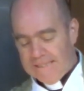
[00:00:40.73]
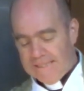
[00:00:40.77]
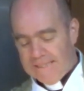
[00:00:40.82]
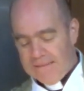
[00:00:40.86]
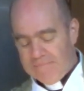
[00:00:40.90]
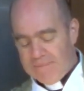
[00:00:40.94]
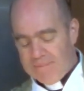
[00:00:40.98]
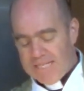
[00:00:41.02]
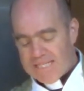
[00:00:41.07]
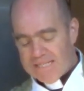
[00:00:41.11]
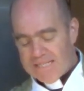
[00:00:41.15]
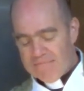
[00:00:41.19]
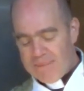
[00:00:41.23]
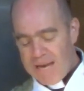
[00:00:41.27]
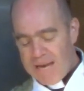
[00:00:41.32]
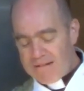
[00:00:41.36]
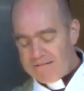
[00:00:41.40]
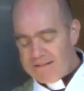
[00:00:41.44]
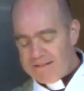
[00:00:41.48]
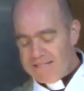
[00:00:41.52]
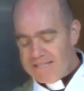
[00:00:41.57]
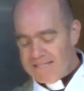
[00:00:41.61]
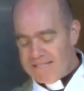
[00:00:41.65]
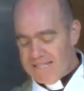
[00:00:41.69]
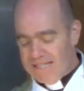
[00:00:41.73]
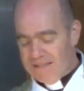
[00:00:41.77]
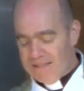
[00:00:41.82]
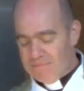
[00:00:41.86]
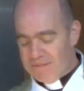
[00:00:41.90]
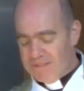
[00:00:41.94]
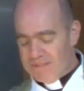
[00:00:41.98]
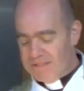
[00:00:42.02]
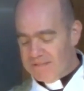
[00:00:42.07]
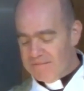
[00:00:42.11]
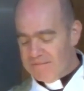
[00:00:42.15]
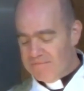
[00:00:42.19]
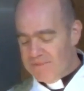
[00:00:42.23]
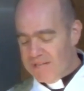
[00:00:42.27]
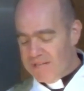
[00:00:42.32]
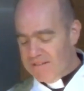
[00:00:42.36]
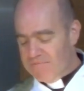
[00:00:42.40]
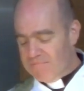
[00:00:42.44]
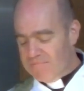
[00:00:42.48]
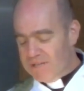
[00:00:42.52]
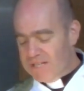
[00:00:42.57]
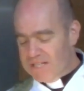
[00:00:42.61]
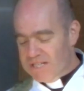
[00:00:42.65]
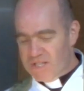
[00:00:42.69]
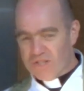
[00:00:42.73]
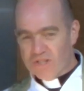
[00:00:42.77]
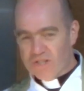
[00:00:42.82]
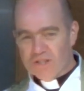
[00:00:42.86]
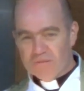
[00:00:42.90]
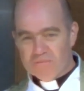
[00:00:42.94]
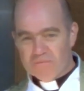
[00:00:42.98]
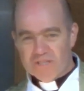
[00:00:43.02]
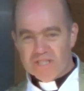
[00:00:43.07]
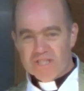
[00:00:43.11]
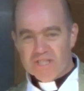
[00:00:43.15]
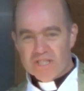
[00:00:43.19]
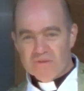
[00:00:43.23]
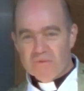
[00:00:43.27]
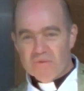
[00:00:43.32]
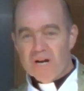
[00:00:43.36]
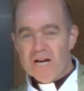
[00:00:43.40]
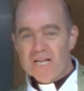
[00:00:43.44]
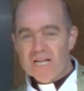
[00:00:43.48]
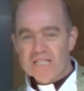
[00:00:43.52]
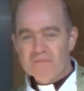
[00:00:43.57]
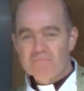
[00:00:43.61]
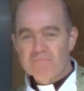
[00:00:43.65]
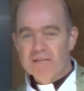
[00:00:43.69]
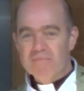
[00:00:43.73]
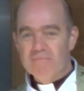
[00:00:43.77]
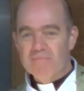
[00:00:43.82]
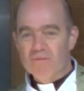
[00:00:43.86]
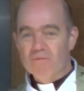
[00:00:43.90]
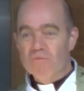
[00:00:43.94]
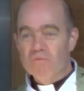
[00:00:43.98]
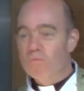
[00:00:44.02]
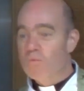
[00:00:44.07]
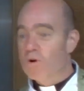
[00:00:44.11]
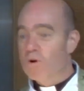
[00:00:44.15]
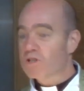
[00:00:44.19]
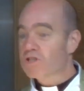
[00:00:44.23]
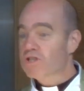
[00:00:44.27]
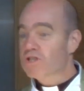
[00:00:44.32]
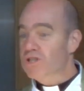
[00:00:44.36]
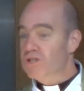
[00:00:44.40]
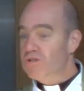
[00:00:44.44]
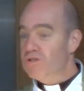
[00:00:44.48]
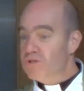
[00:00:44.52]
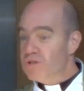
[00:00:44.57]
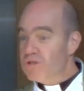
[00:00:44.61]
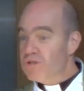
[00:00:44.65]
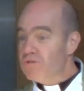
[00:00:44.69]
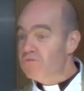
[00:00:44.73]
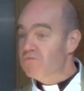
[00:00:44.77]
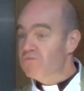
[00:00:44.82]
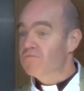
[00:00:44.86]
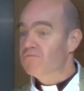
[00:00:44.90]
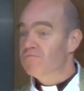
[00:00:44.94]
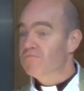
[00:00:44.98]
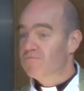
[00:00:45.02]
But as a marriage celebrant, one of my jobs is to ask people, "What do you do?"